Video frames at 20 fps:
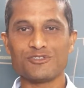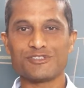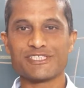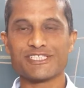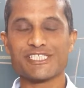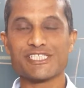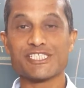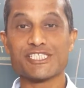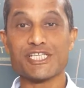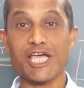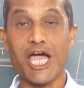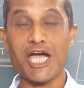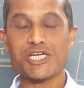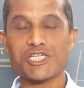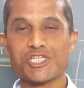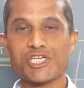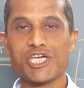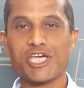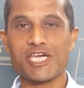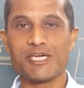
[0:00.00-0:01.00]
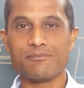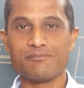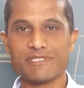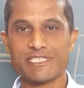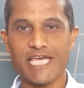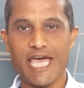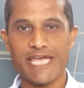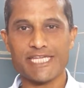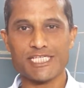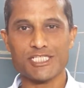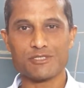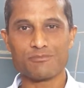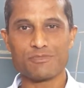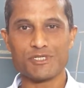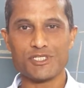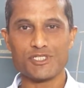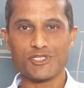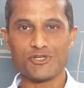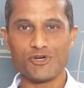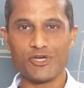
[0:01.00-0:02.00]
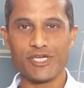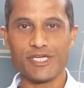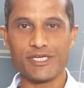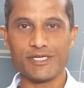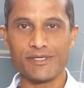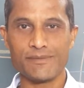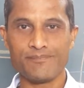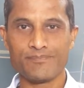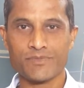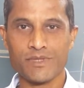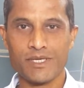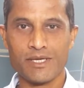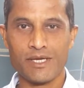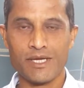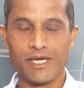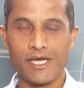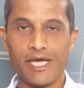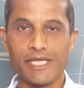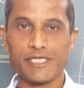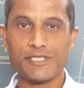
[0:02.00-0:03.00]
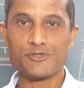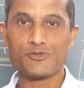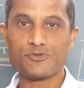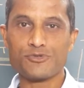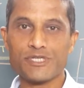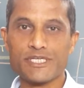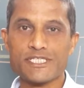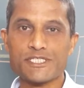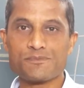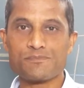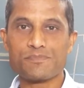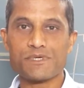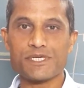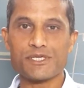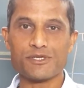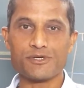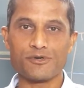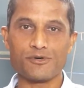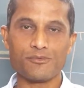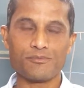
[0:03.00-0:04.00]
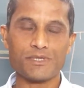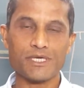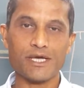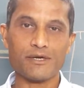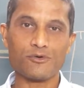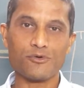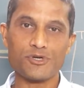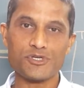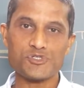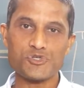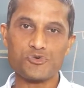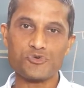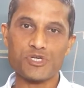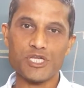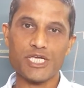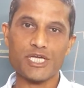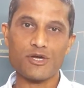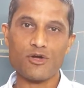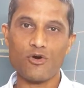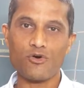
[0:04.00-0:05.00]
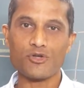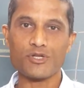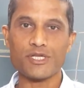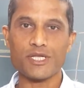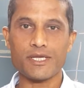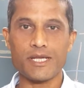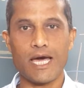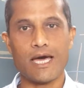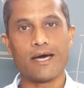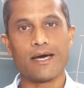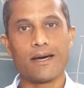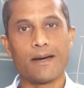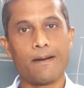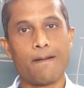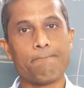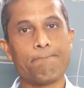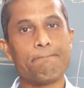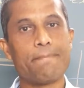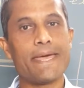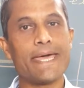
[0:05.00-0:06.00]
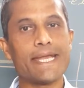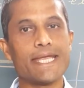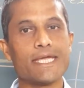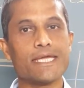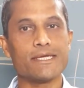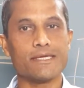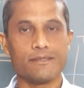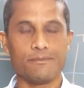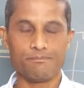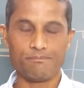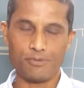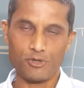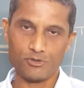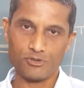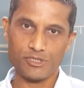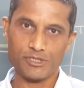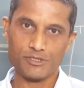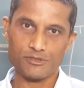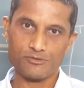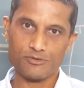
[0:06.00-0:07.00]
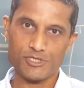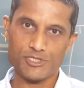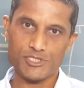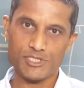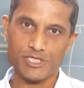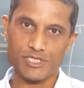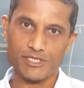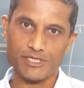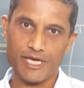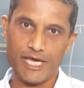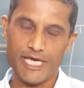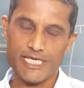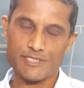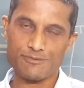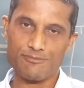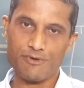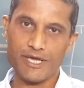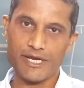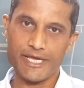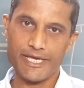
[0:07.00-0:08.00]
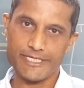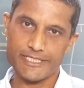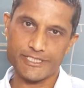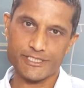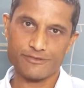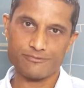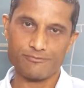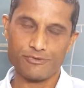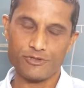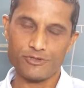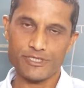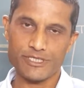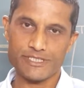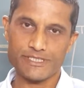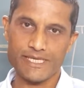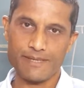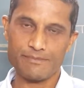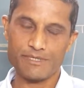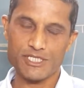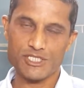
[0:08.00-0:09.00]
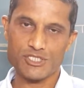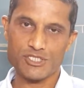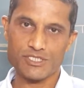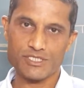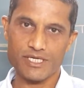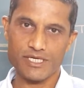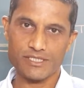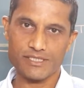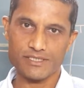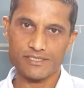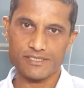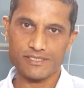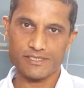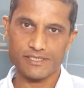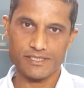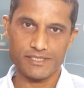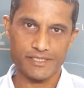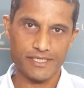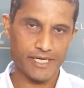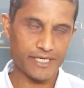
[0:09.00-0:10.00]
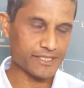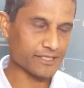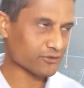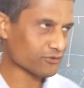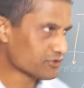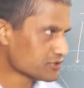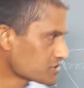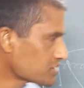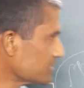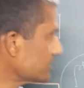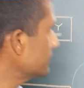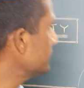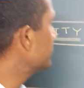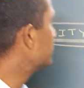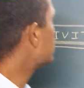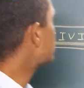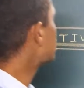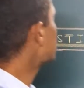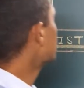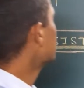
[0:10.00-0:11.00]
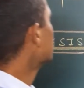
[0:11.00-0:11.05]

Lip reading: this is Akshay with another video here. And in today's video, we are going to take on a very important question as far as board examinations are concerned. And the question is